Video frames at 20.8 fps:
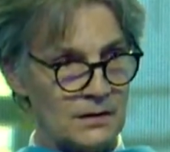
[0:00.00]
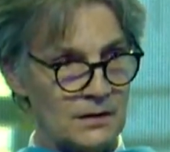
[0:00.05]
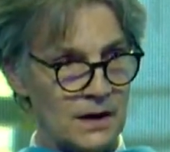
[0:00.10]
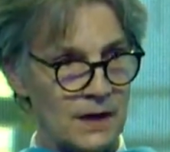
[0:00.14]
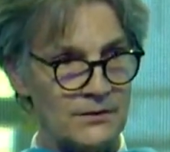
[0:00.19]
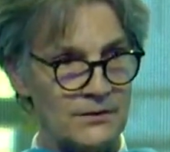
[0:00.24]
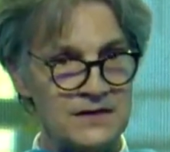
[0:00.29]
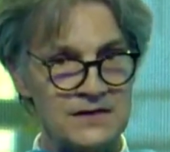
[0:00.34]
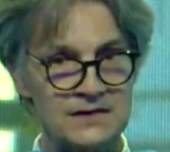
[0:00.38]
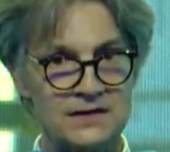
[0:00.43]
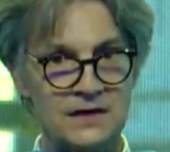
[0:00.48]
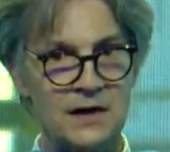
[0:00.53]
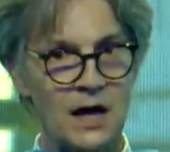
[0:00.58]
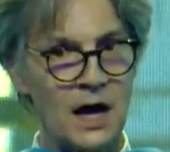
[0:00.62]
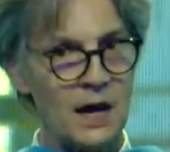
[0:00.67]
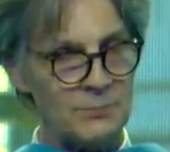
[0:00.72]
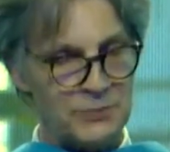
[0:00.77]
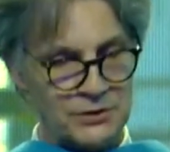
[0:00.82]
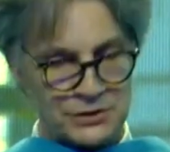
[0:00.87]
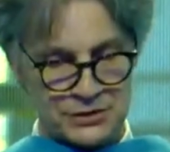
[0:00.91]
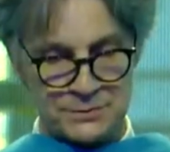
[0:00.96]
Now, these
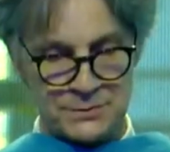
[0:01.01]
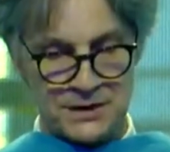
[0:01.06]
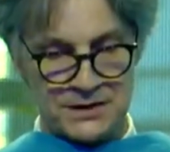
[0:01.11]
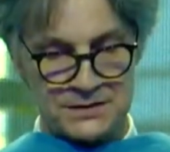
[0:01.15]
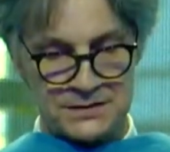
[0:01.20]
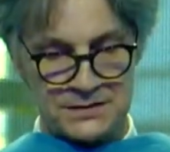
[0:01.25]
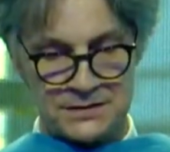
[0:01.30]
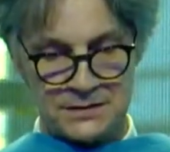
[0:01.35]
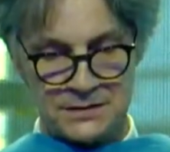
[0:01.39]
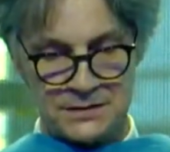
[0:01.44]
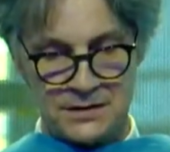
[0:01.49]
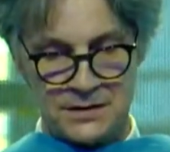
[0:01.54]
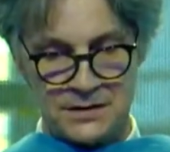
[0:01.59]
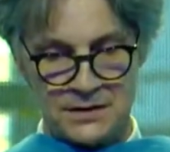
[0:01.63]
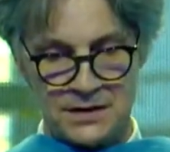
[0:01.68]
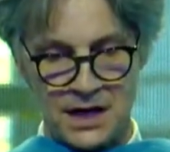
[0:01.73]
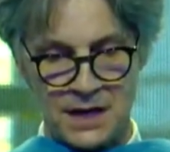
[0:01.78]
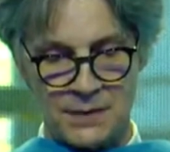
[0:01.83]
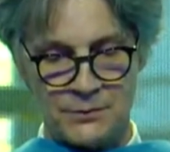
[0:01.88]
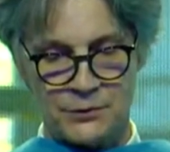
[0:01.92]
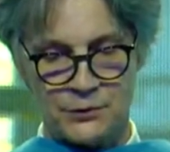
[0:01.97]
accomplishments
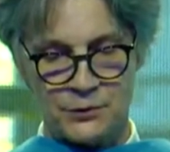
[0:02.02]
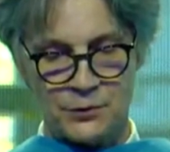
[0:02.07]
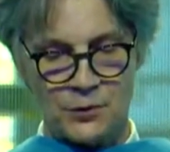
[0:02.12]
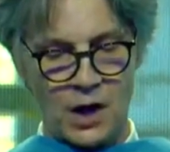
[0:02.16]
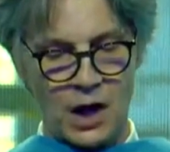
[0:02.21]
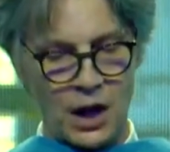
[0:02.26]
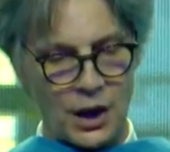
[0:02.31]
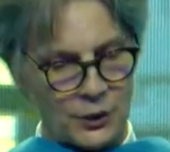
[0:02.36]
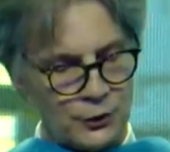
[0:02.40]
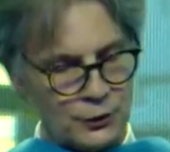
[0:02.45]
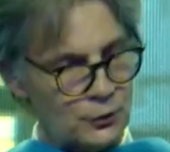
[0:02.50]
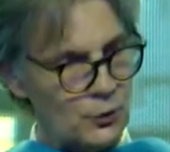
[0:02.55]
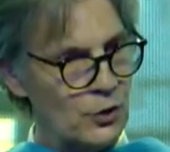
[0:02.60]
came through hard